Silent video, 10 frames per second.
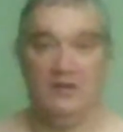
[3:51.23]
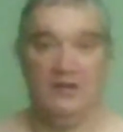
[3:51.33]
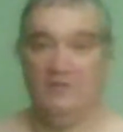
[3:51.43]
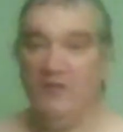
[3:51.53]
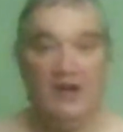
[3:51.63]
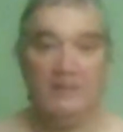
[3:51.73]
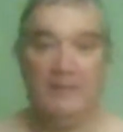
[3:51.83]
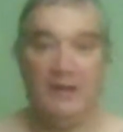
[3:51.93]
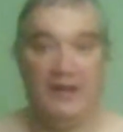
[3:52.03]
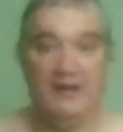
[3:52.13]
Fuck it,
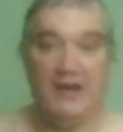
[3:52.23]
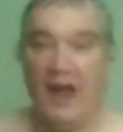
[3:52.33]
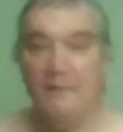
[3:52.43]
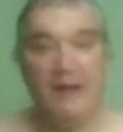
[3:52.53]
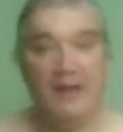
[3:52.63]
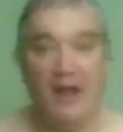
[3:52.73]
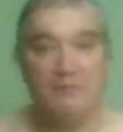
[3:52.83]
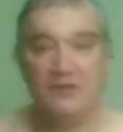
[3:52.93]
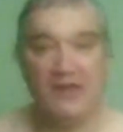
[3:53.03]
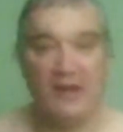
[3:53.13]
man. I'm ang-
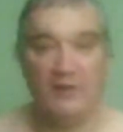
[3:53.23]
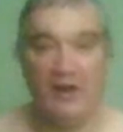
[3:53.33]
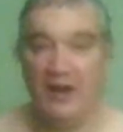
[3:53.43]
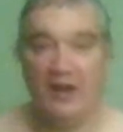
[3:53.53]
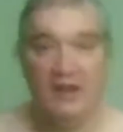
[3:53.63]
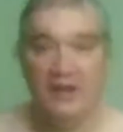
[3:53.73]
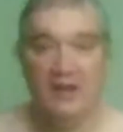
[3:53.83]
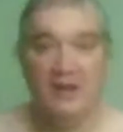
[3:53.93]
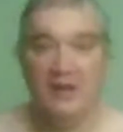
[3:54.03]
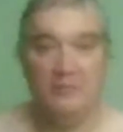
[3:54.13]
I'm just angry. I,
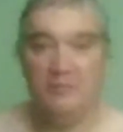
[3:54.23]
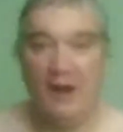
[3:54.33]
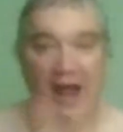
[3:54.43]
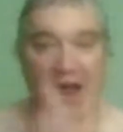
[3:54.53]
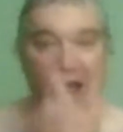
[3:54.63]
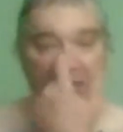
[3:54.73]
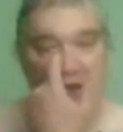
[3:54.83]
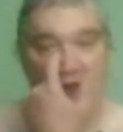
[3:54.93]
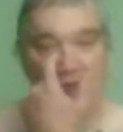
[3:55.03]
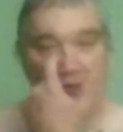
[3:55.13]
I have, to, I
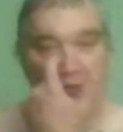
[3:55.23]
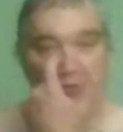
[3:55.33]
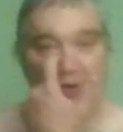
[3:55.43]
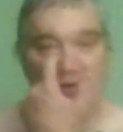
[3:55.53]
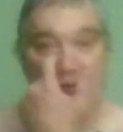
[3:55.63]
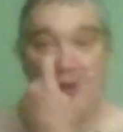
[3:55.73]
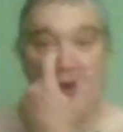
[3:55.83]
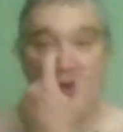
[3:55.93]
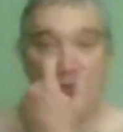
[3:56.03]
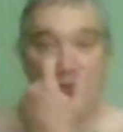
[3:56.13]
have confessed. I'm
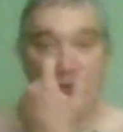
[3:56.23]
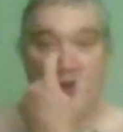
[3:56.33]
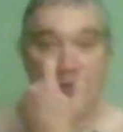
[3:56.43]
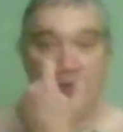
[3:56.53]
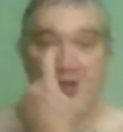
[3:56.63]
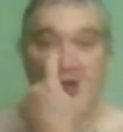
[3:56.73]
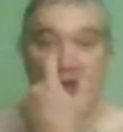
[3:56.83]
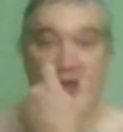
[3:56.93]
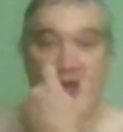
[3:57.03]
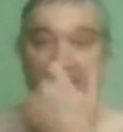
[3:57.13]
angry at God because I
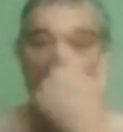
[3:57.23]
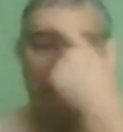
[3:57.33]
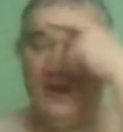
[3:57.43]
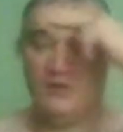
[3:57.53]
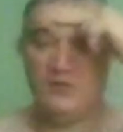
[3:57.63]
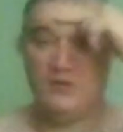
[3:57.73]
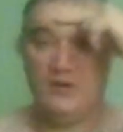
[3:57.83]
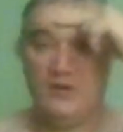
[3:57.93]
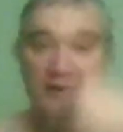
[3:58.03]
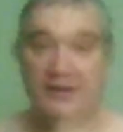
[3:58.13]
can't get my hair
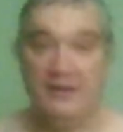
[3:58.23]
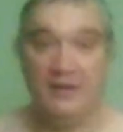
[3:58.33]
transplant